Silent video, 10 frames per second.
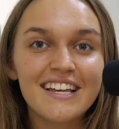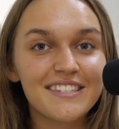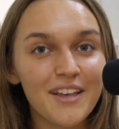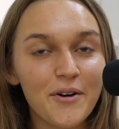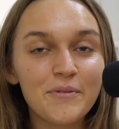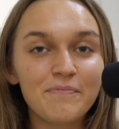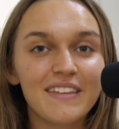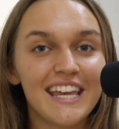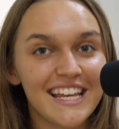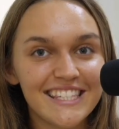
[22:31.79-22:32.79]
So
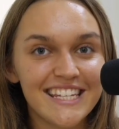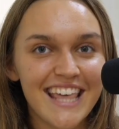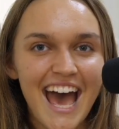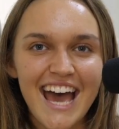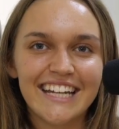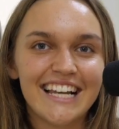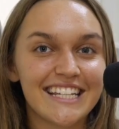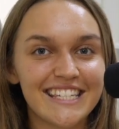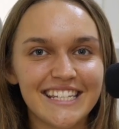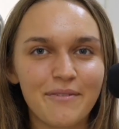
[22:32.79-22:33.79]
here's to that, and
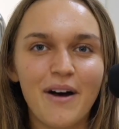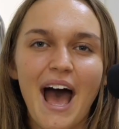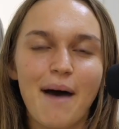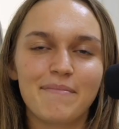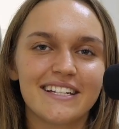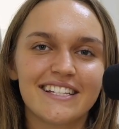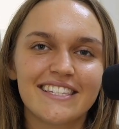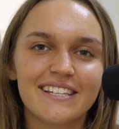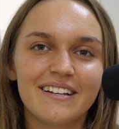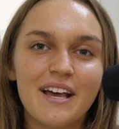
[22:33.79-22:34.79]
let's see what
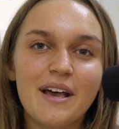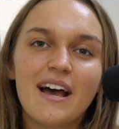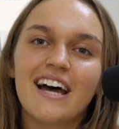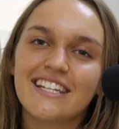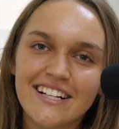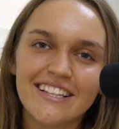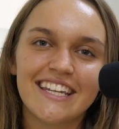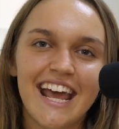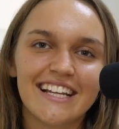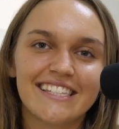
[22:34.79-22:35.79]
happens. Until the
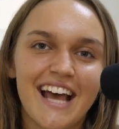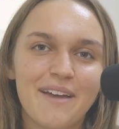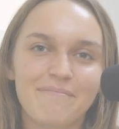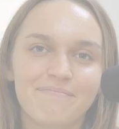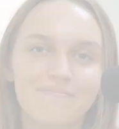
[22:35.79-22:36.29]
next time.